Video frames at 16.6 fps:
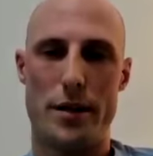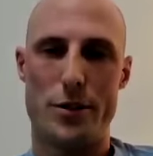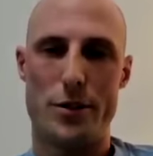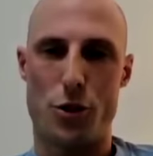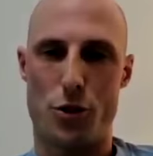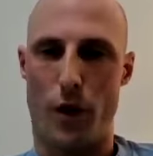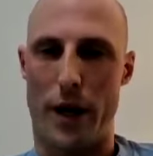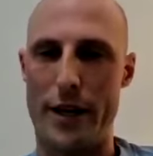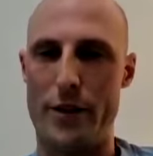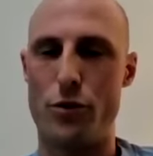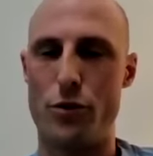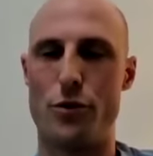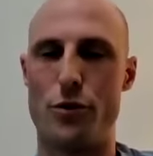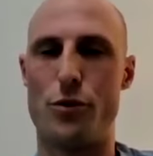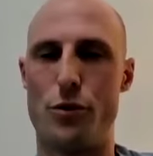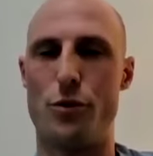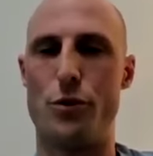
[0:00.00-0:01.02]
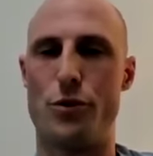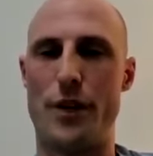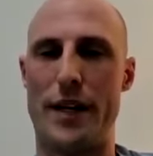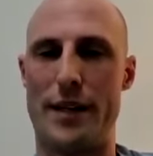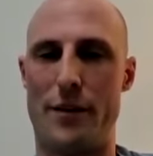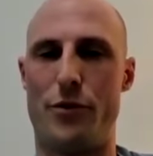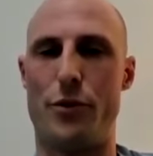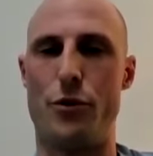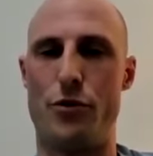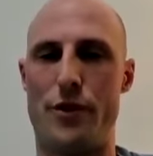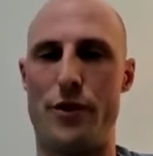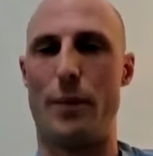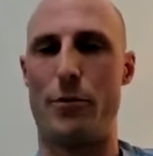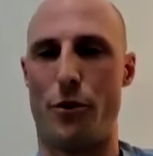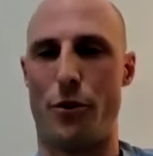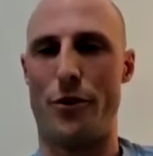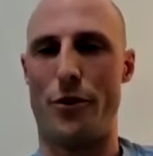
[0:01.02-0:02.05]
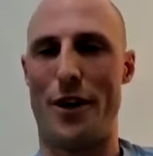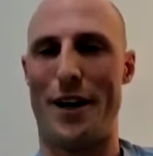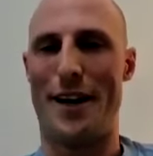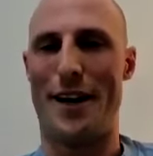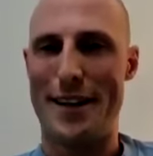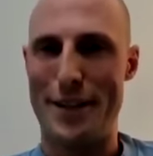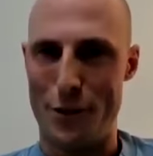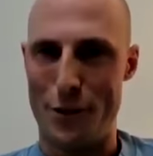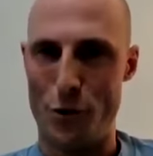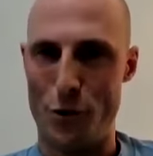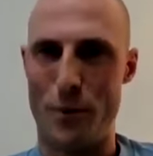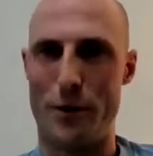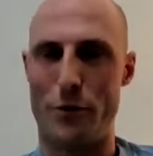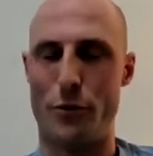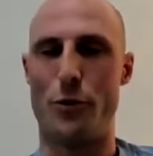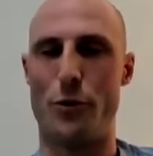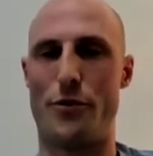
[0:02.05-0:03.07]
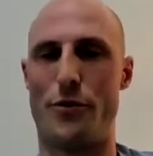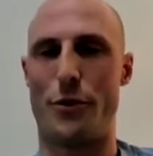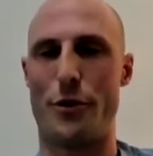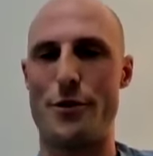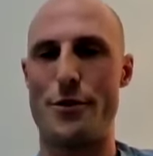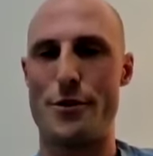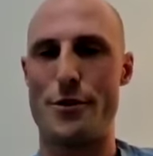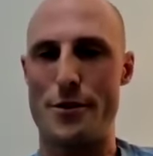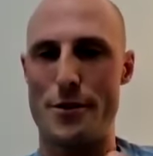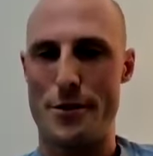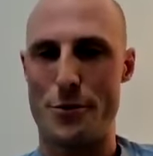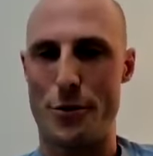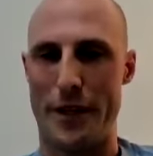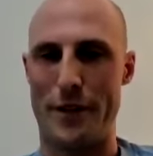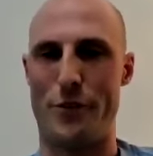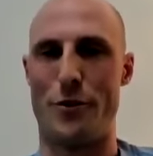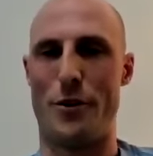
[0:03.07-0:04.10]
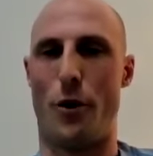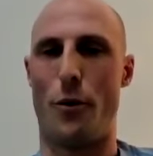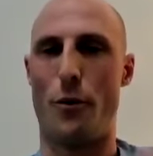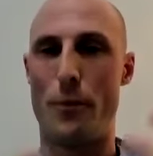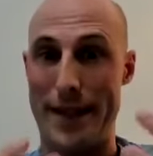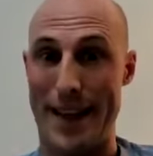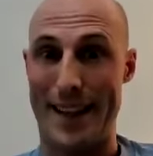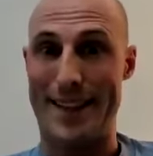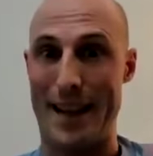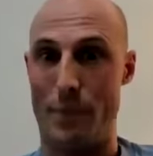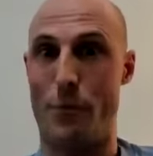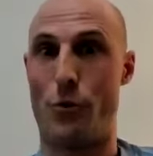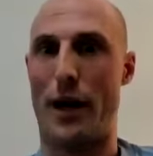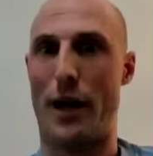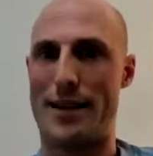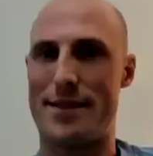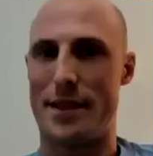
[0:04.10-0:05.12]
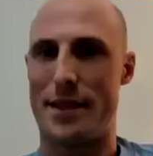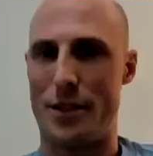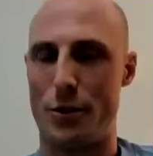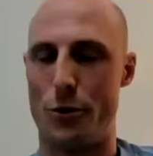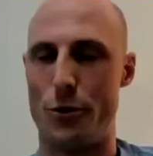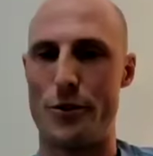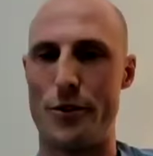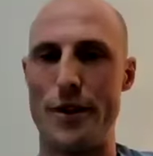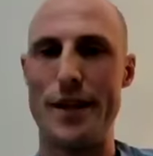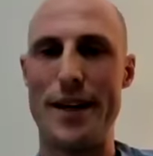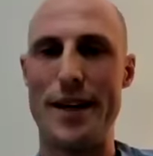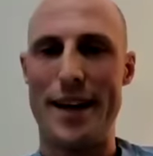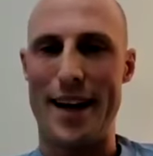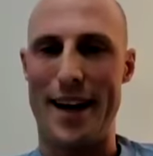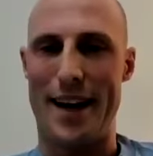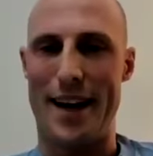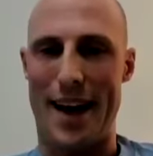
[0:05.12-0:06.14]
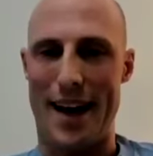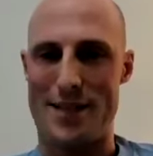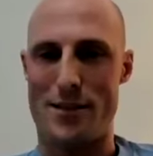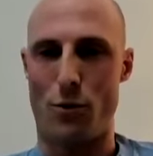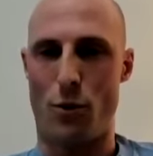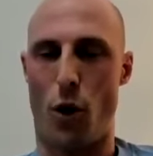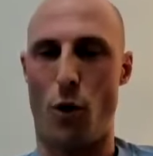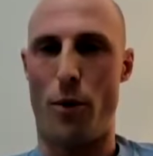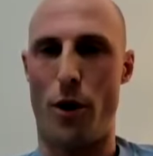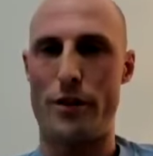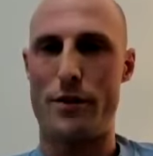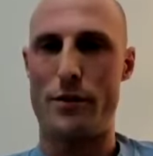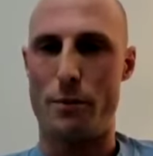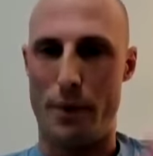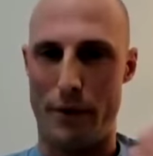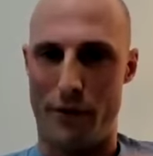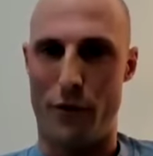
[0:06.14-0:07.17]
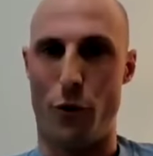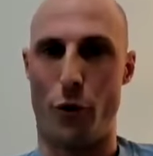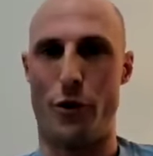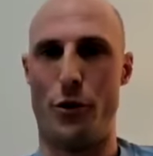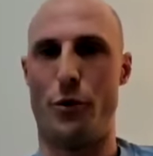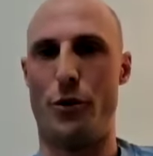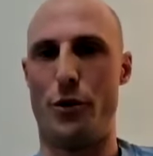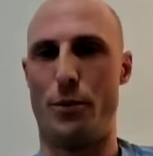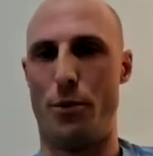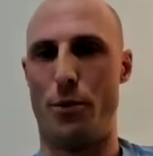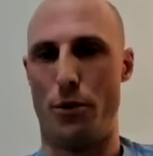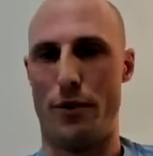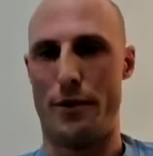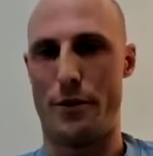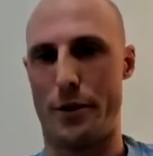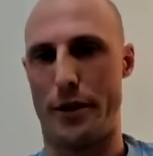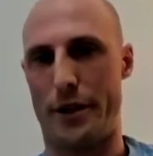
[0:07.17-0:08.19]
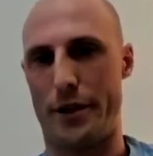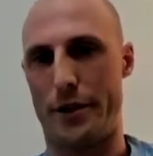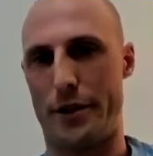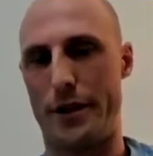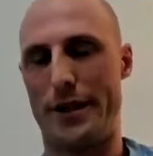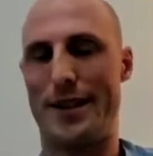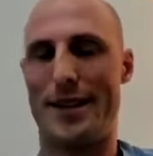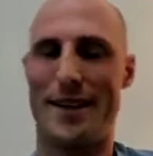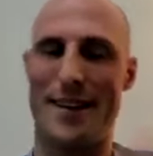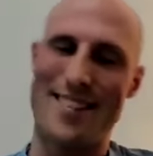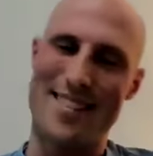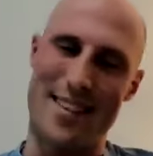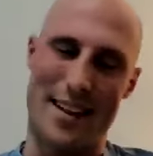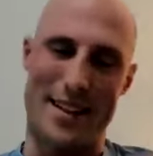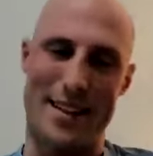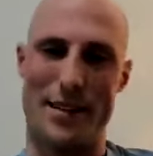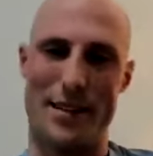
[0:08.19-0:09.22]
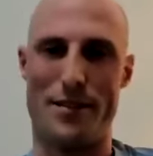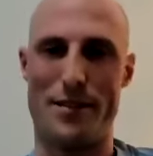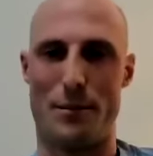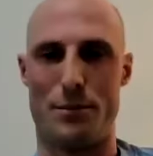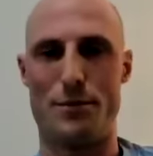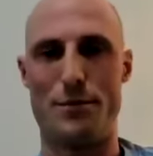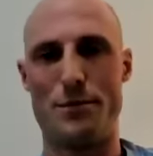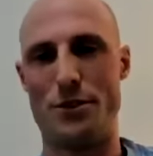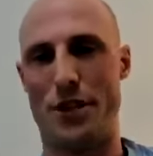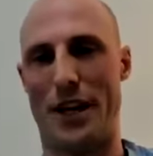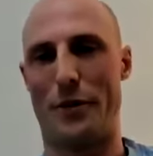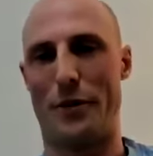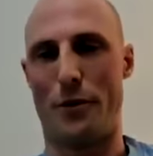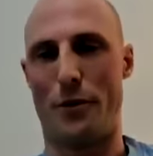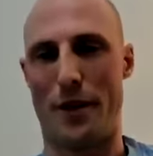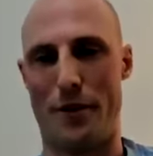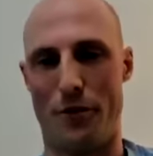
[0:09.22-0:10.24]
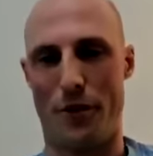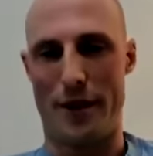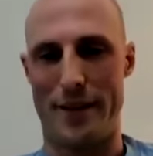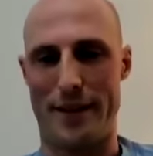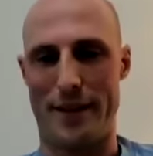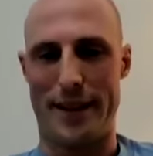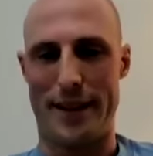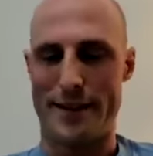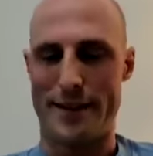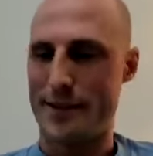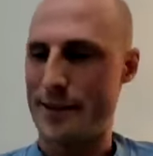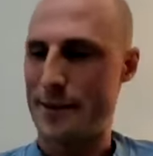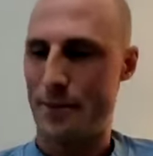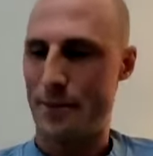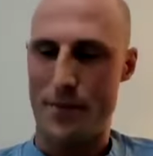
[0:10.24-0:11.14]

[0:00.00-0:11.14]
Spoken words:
try to take a few steps on the human route first, trying to get them to execute as a robot before you pull the trigger. It's some general advice, I guess.